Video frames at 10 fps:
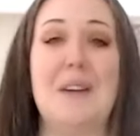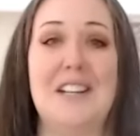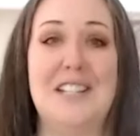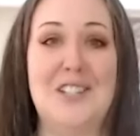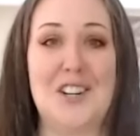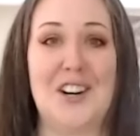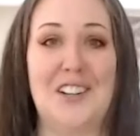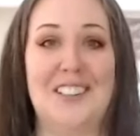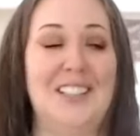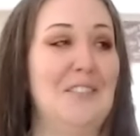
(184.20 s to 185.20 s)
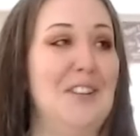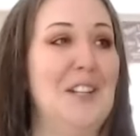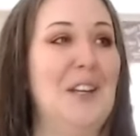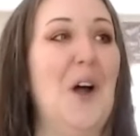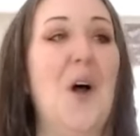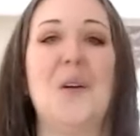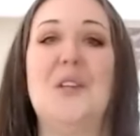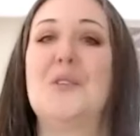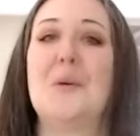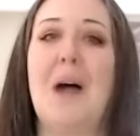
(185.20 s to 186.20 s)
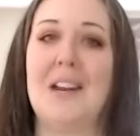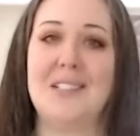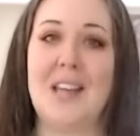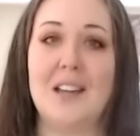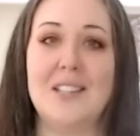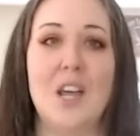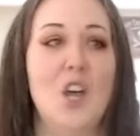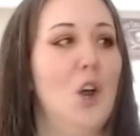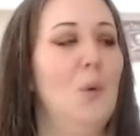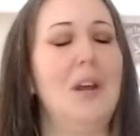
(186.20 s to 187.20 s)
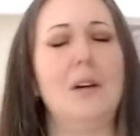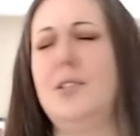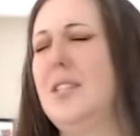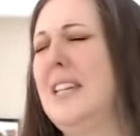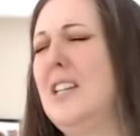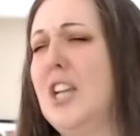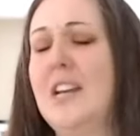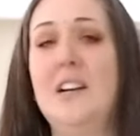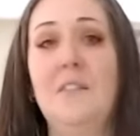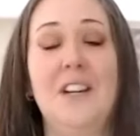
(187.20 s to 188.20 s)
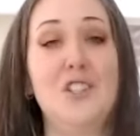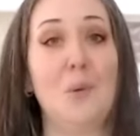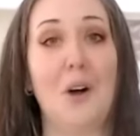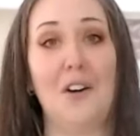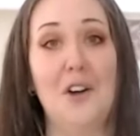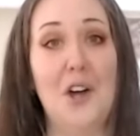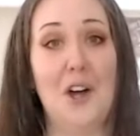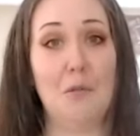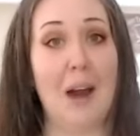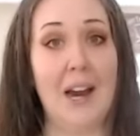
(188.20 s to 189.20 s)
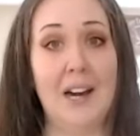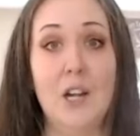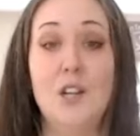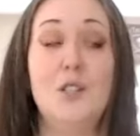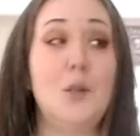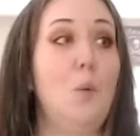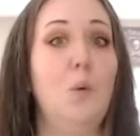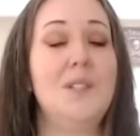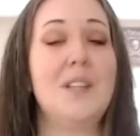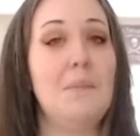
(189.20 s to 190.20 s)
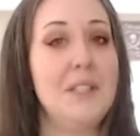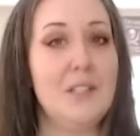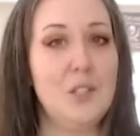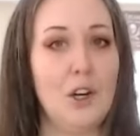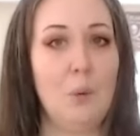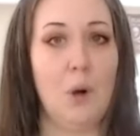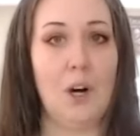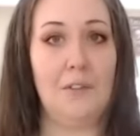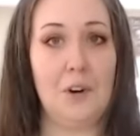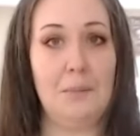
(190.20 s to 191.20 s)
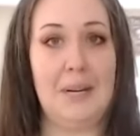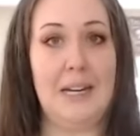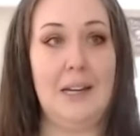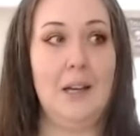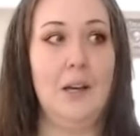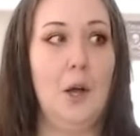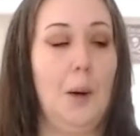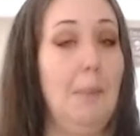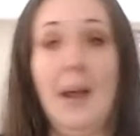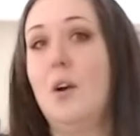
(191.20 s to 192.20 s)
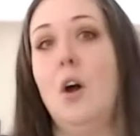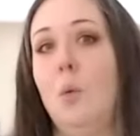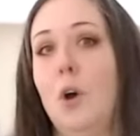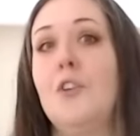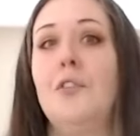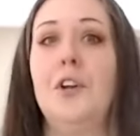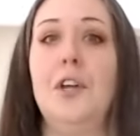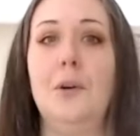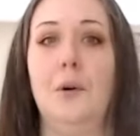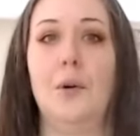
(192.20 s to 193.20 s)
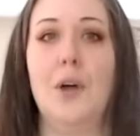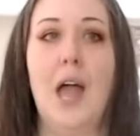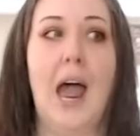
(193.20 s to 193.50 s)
as my teacher lovingly always reminds us. We are each individual, right? So something that's going to work for me might not work for you.